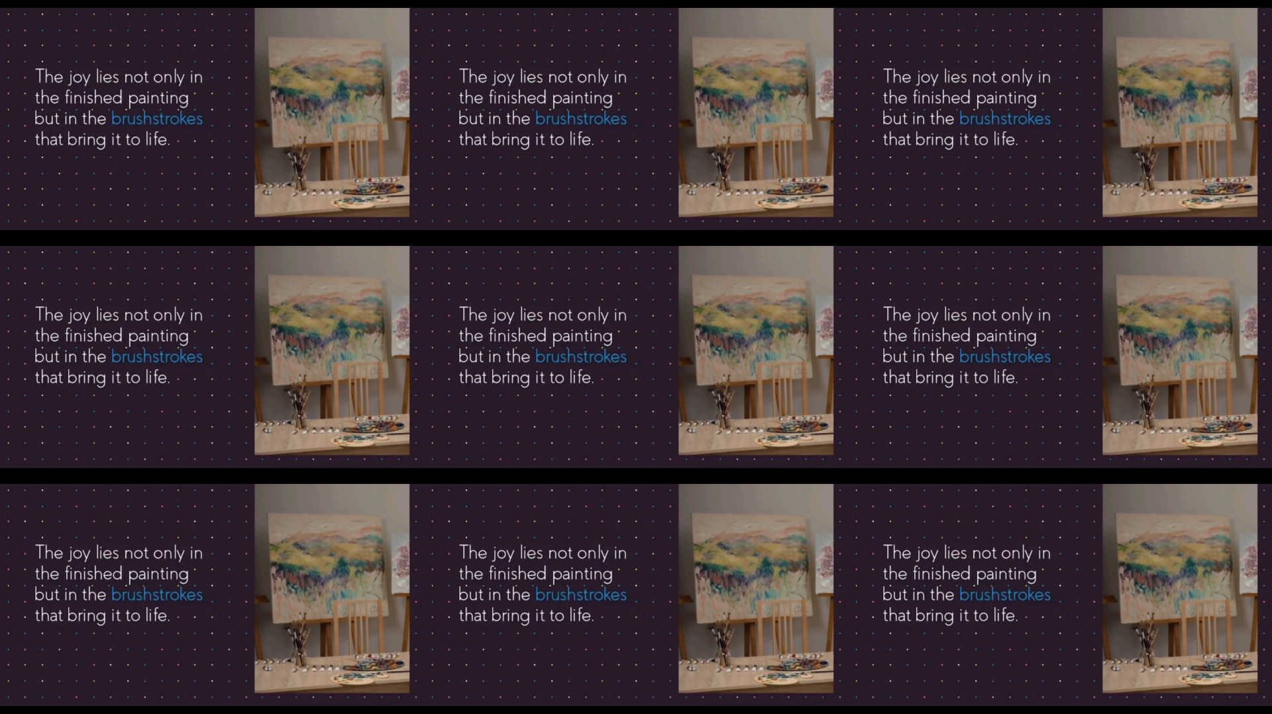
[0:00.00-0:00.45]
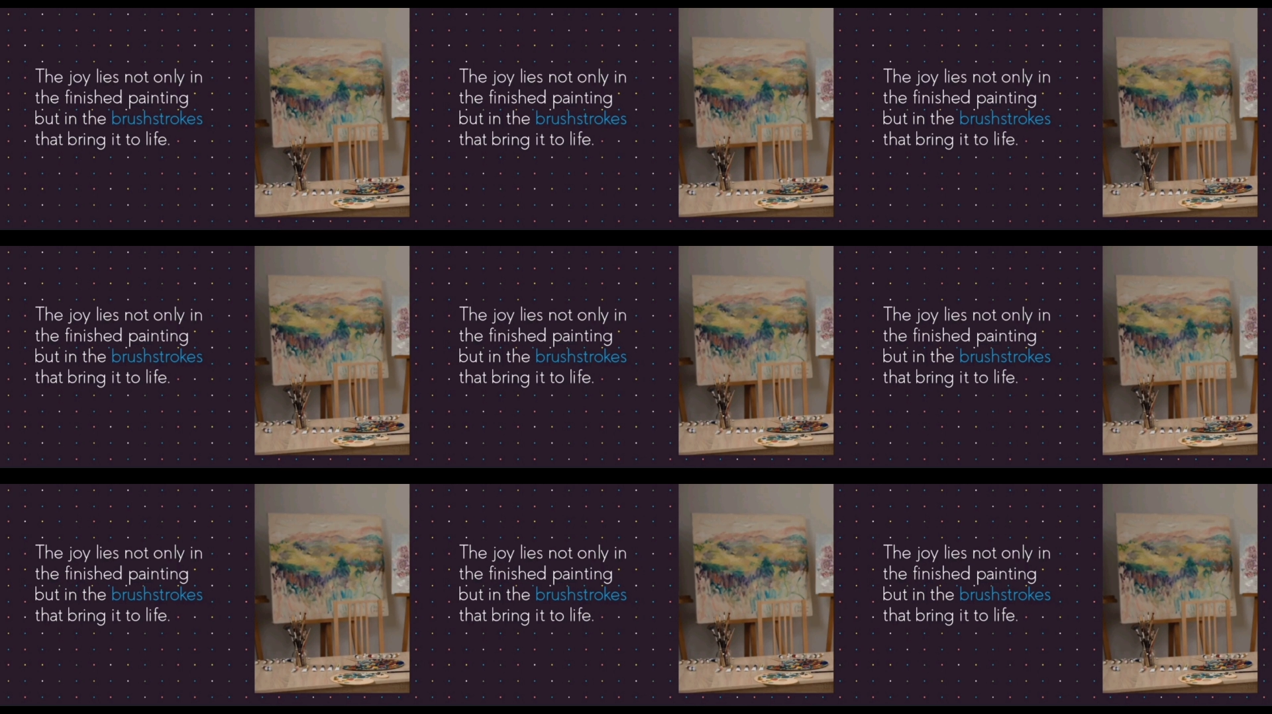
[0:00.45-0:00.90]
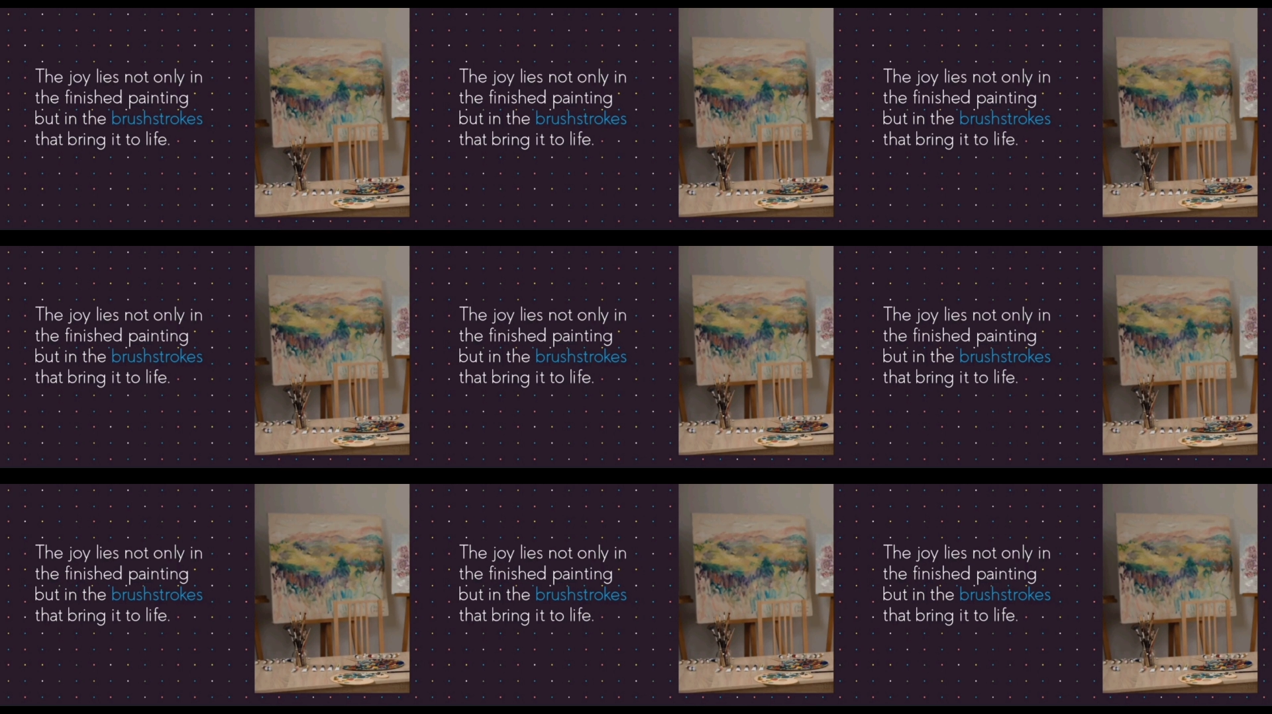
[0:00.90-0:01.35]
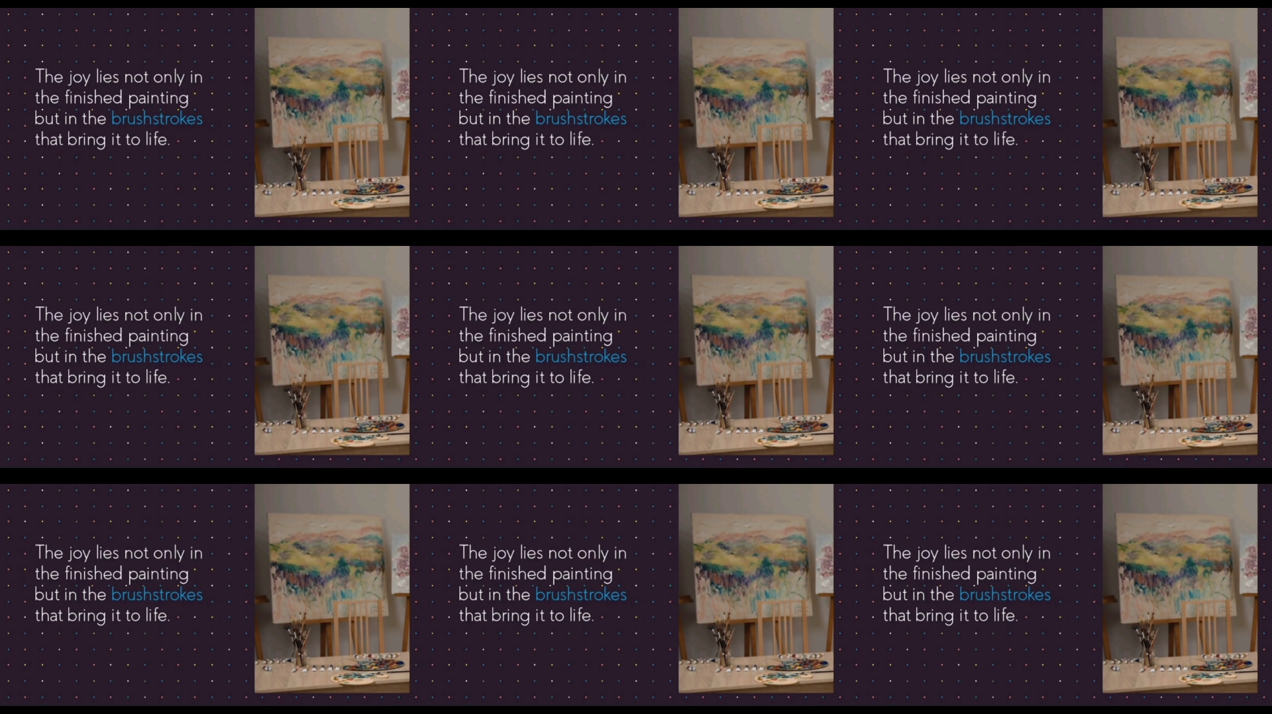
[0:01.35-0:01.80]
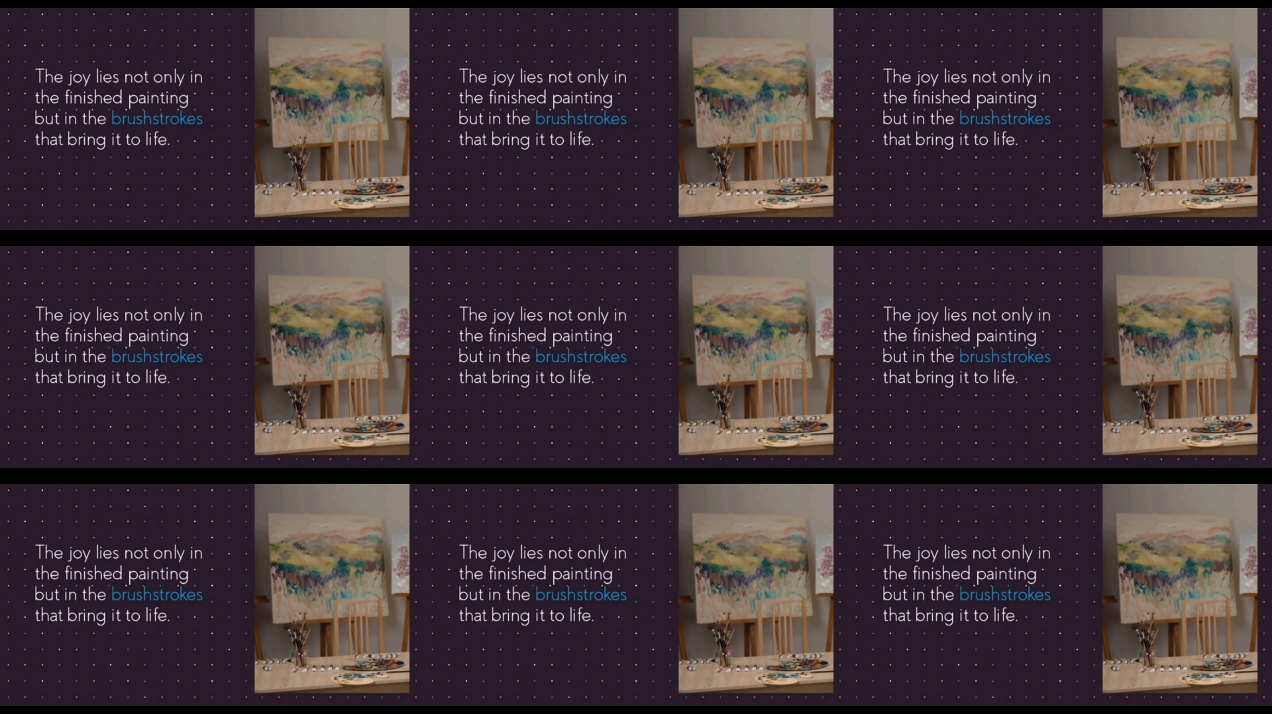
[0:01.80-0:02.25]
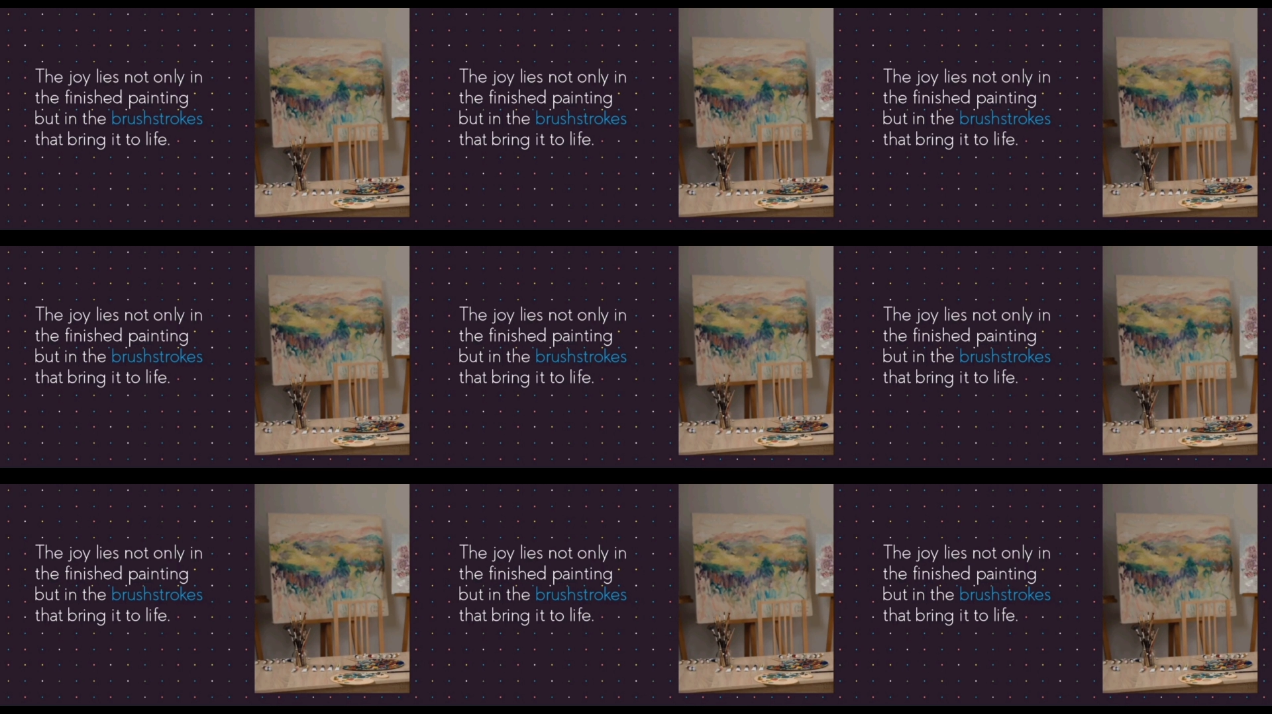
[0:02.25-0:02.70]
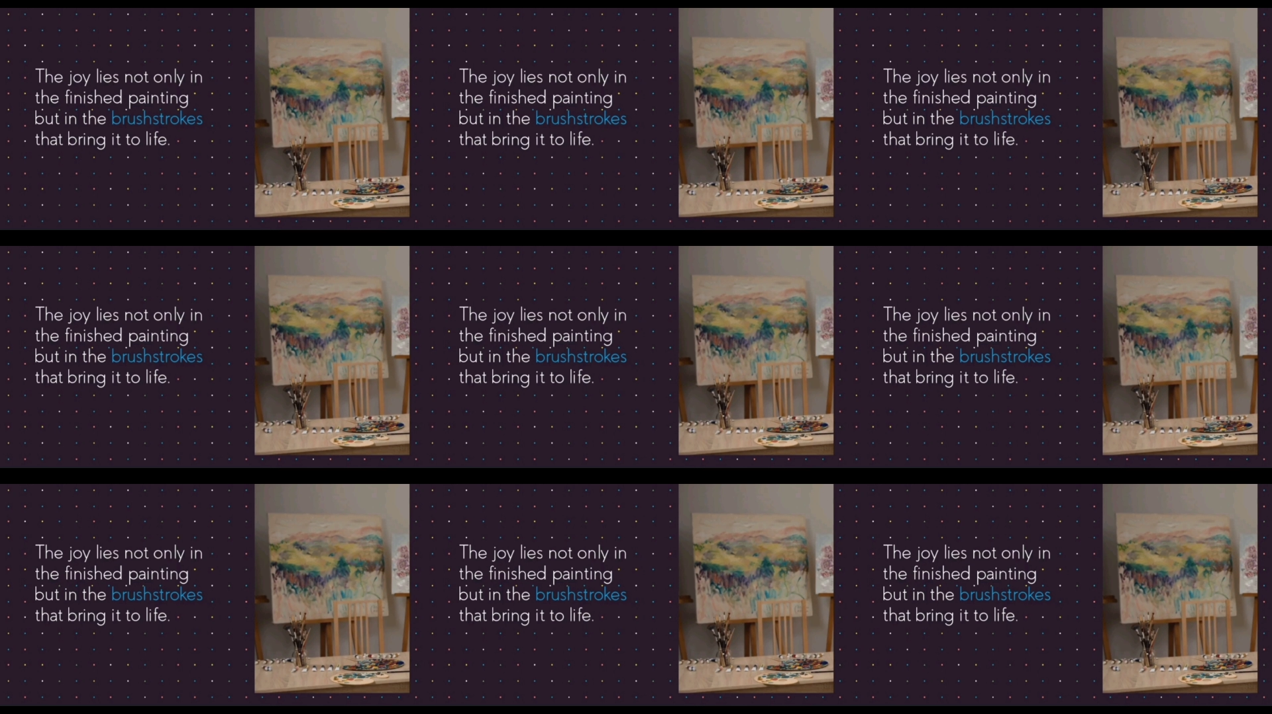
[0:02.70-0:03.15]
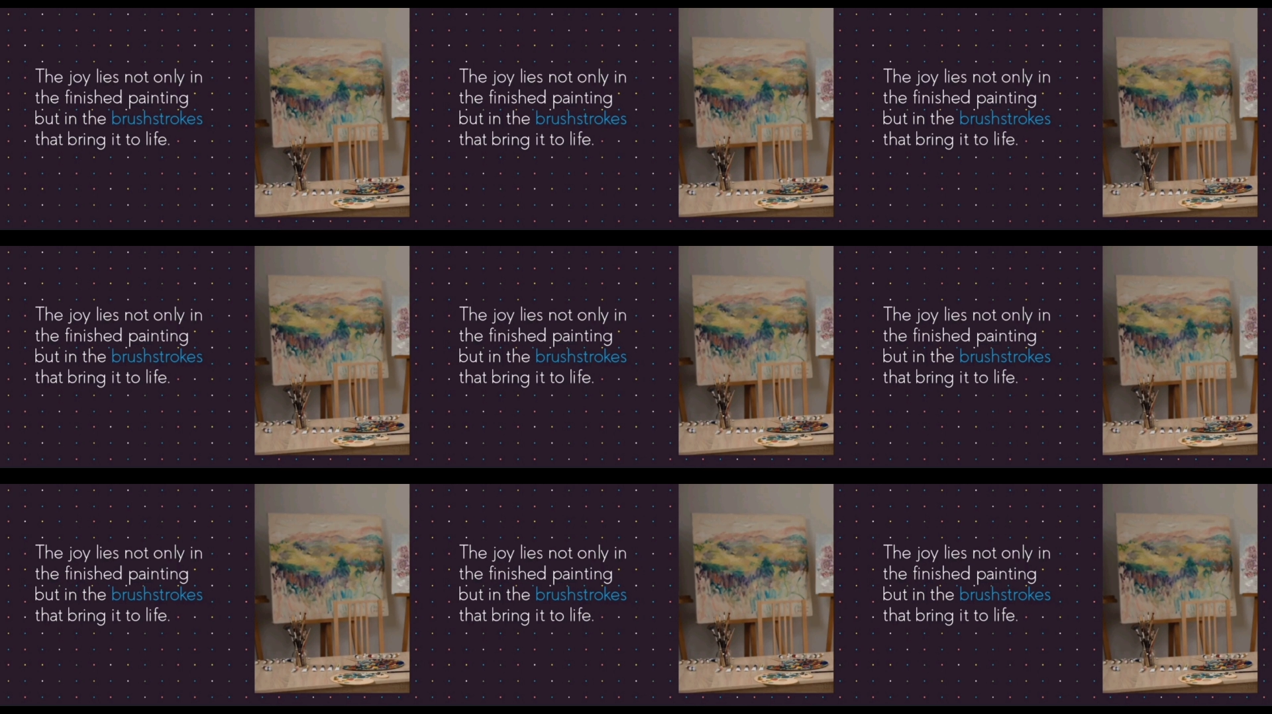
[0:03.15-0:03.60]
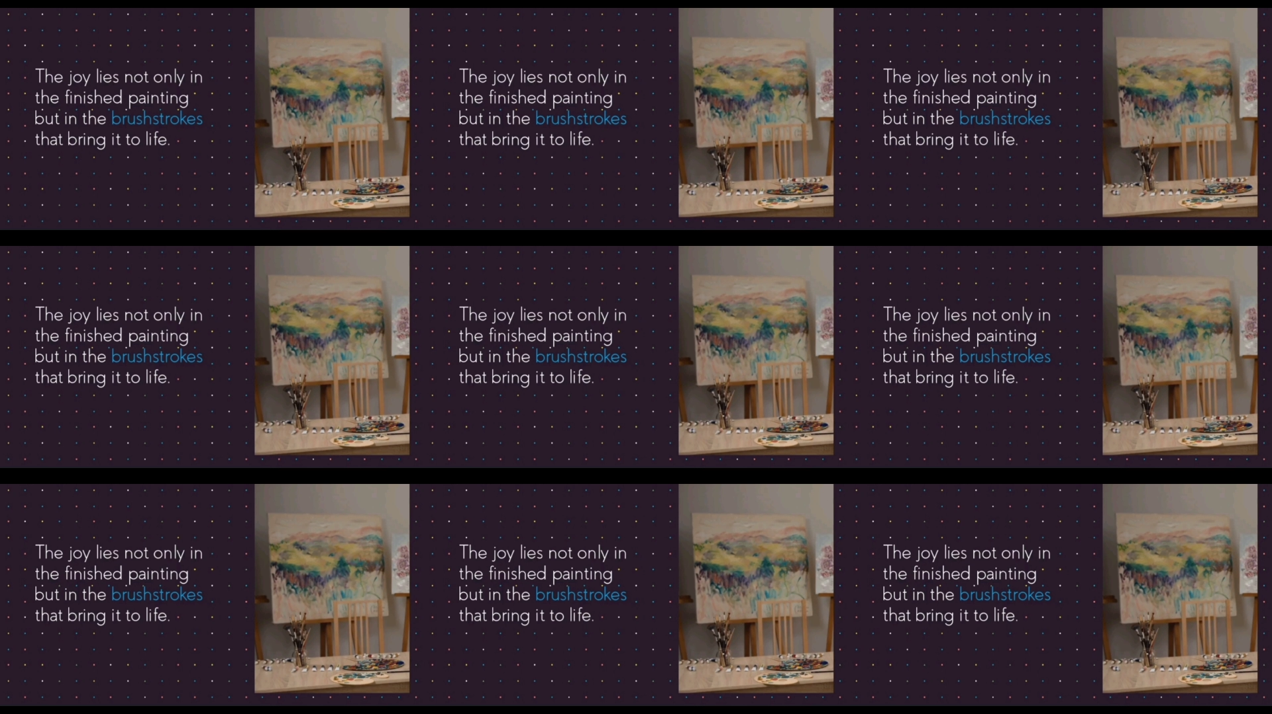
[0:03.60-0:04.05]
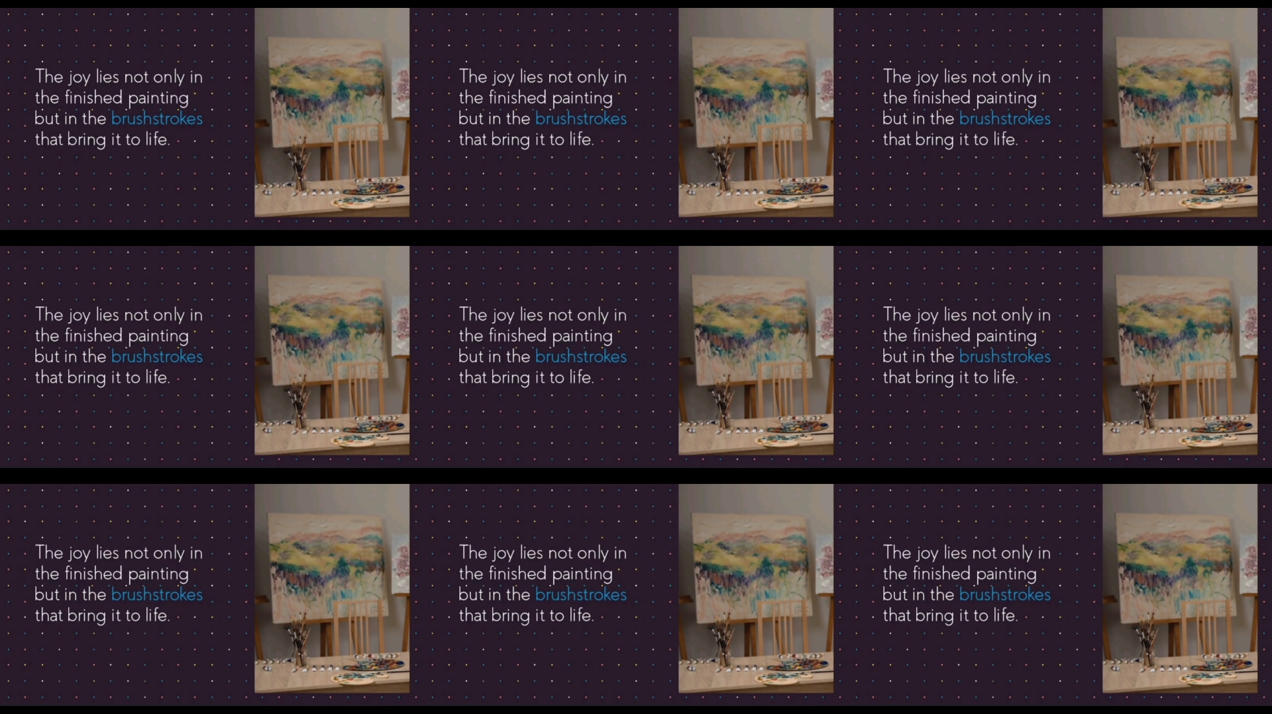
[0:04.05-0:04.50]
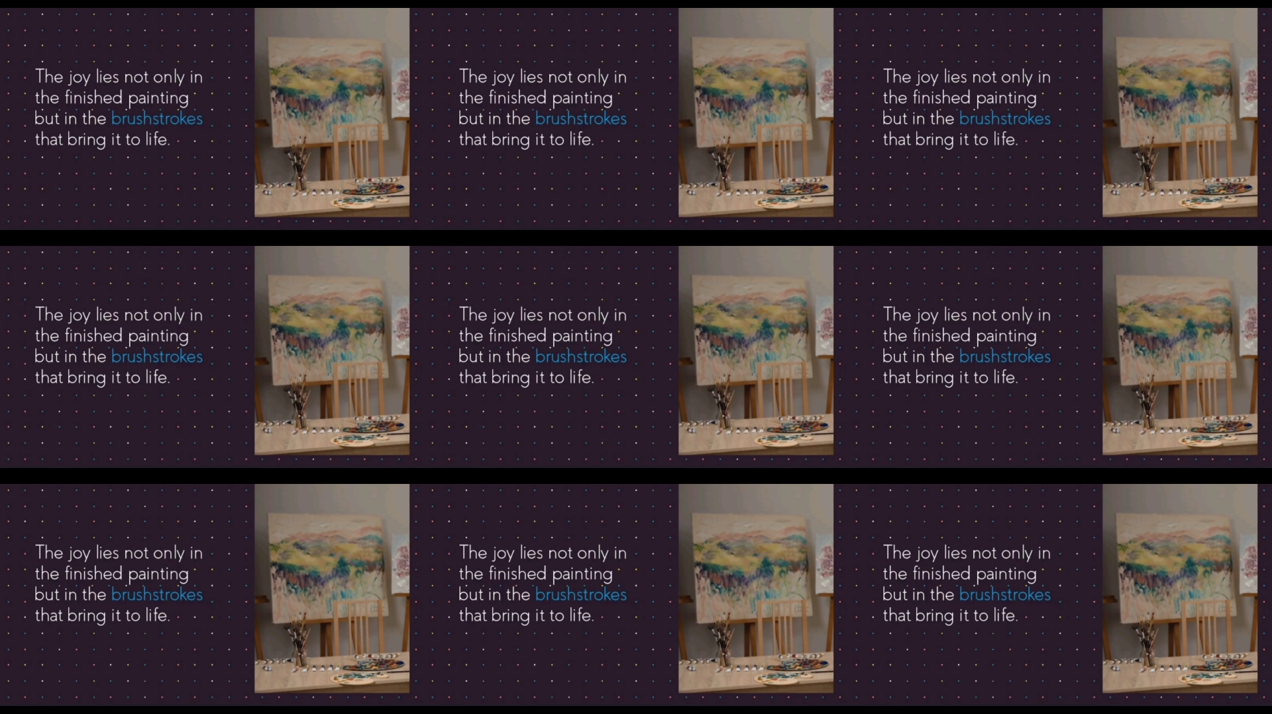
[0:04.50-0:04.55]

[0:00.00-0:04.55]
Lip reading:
[unreadable: no face in view]